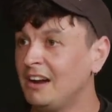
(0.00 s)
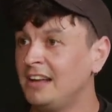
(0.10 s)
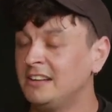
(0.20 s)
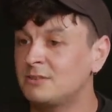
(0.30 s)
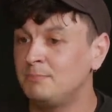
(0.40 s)

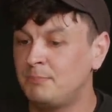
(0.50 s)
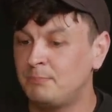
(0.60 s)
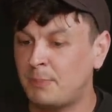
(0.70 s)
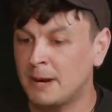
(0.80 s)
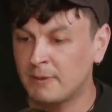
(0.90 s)
It's
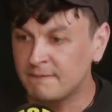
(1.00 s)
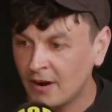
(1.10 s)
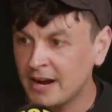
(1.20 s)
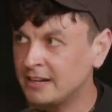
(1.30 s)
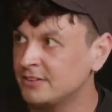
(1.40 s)
by
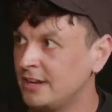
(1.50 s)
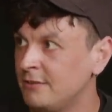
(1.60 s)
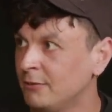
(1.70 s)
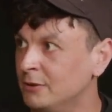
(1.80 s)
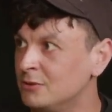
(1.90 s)
providing
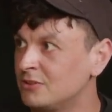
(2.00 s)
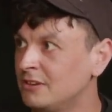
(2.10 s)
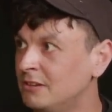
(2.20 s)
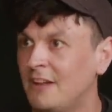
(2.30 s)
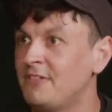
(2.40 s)
safe routes.
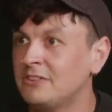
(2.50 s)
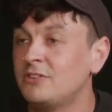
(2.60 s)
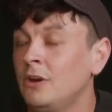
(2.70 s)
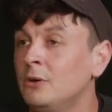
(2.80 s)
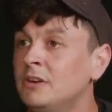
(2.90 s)
Yep. Like, that's
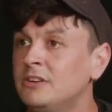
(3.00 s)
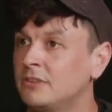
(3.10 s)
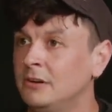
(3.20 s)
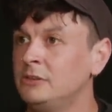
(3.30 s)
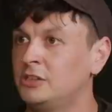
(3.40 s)
the only
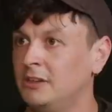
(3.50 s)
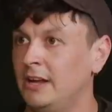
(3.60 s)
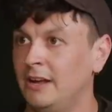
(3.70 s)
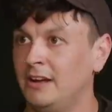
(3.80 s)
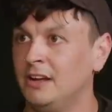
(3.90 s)
solution
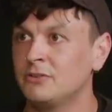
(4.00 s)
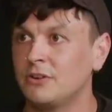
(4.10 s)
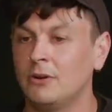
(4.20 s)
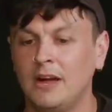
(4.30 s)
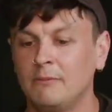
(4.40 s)
here. And
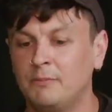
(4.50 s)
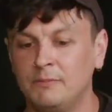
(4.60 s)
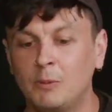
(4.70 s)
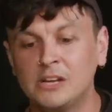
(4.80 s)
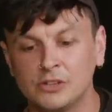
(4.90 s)
so, like,
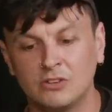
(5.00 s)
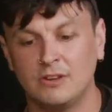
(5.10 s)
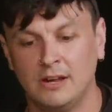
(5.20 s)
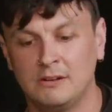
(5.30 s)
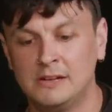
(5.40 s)
we're just
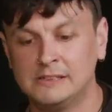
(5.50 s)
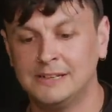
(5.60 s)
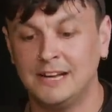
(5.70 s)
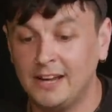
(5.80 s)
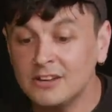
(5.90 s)
in,
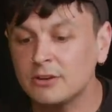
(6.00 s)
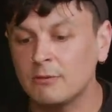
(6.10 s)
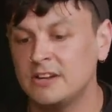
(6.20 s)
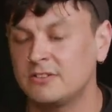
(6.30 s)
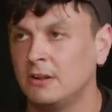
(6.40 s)
it is a
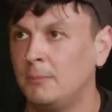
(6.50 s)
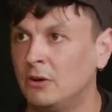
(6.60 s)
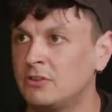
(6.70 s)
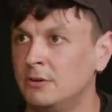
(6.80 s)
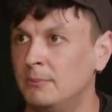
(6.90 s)
race to the
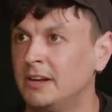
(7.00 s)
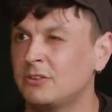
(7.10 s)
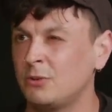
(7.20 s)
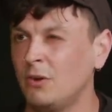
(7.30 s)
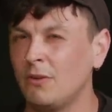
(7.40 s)
bottom, but
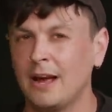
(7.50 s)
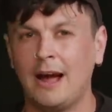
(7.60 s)
it's sort of like,